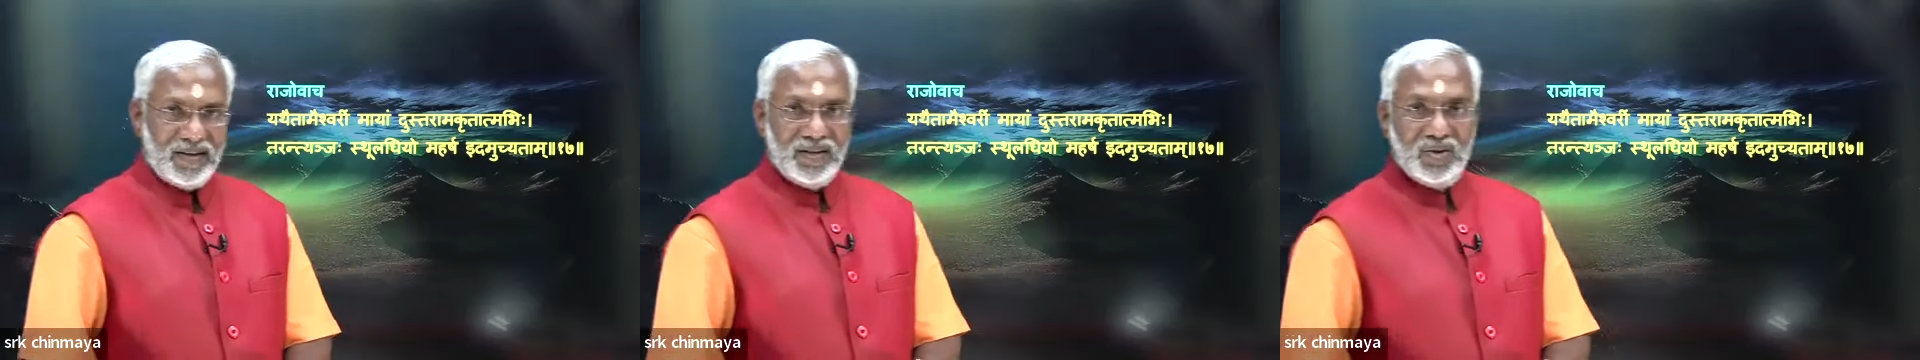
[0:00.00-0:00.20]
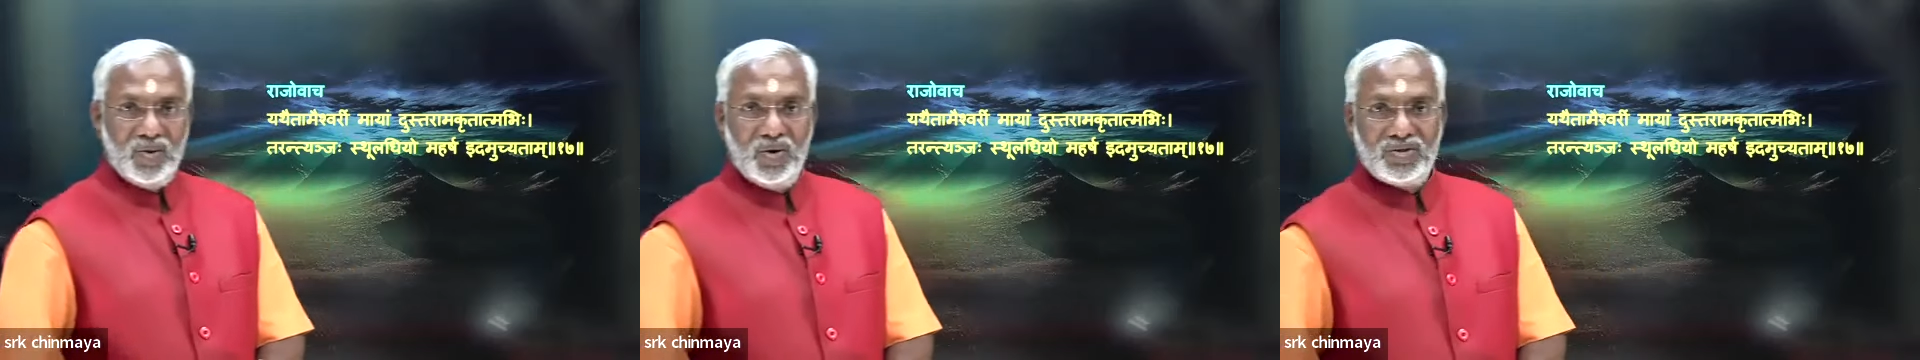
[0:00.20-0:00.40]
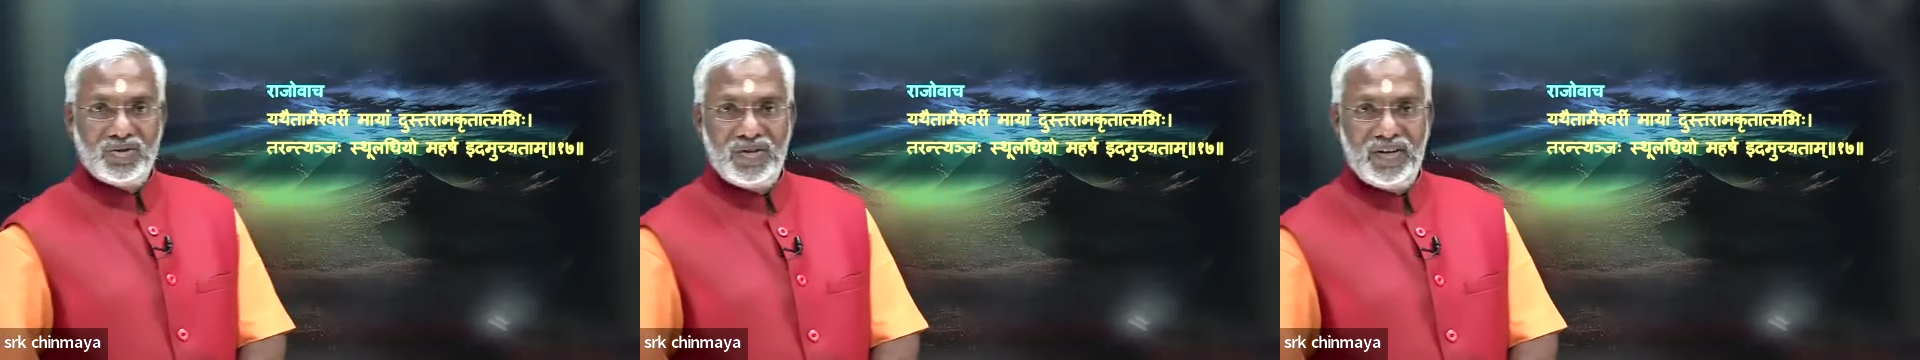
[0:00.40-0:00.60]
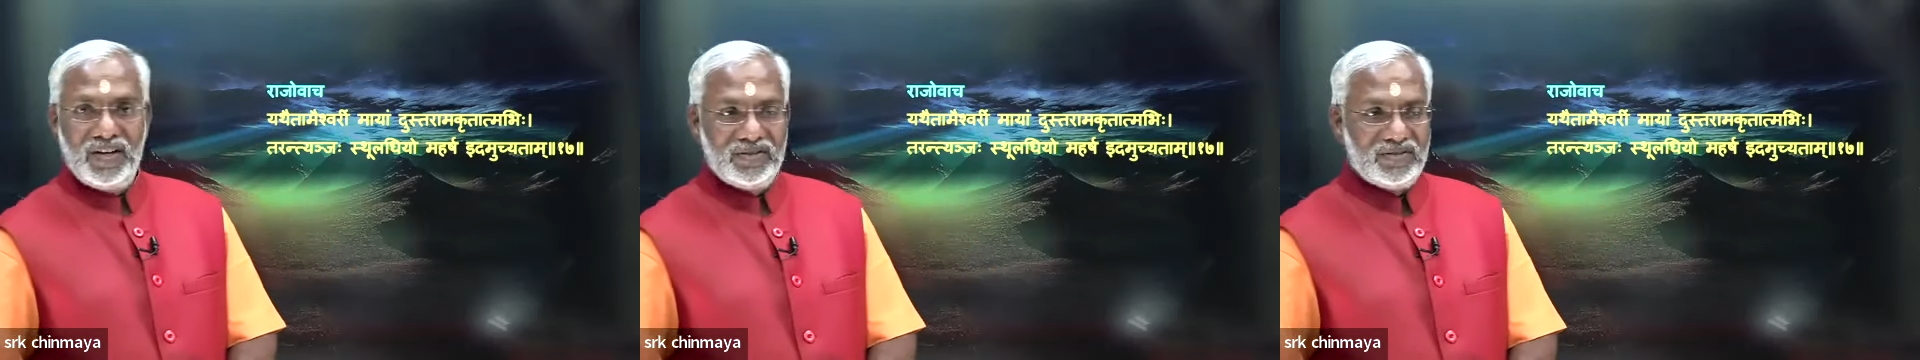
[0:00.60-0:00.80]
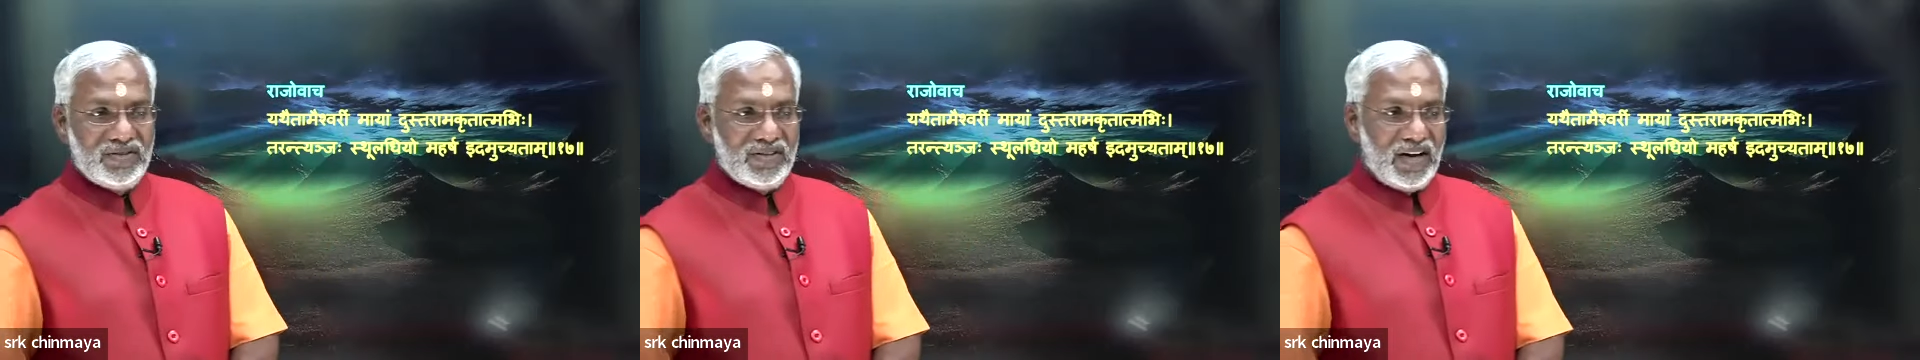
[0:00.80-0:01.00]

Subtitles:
In those days,